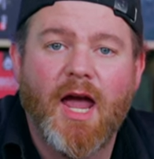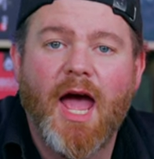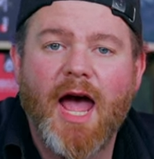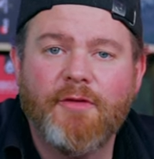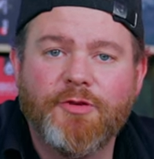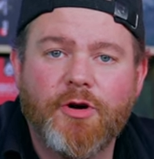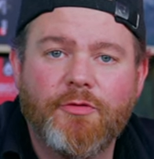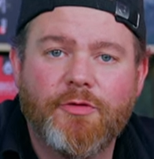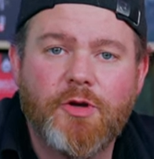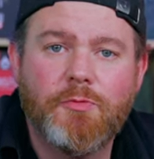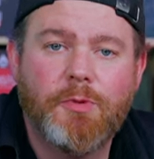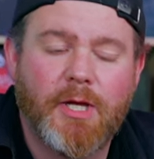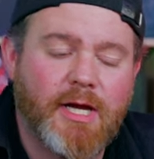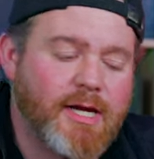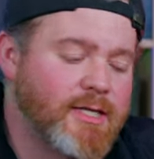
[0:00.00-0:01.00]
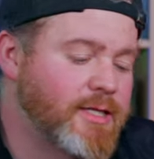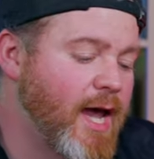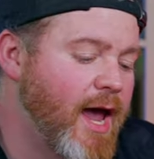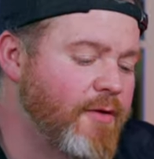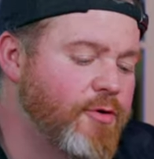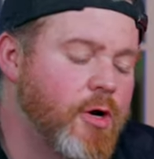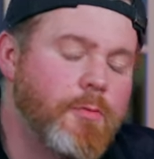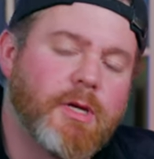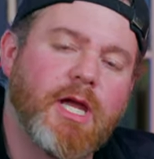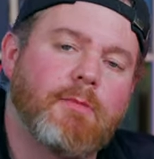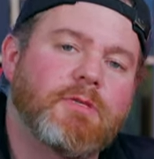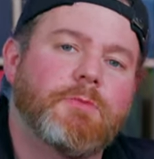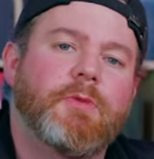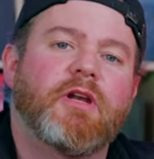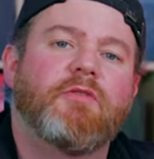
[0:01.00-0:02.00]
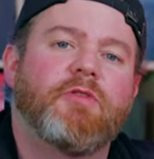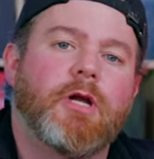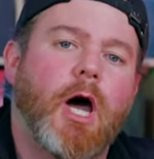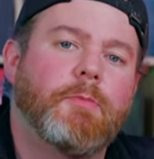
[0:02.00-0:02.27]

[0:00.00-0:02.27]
After a few plays, Everdell becomes a bit of an